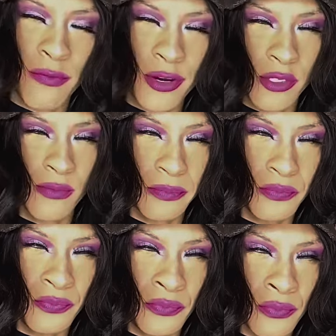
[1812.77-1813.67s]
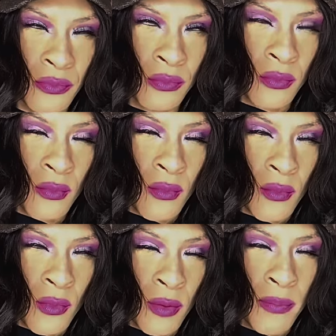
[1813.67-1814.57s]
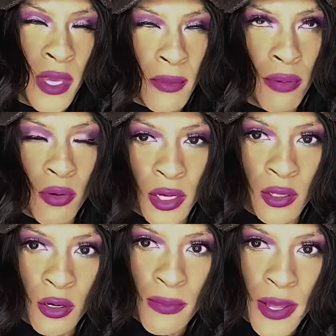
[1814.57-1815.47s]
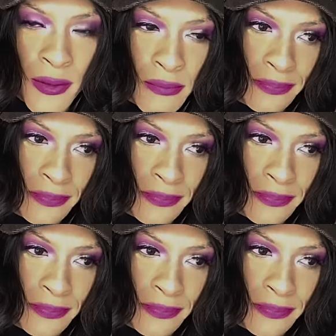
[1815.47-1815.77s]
first being born a little bit.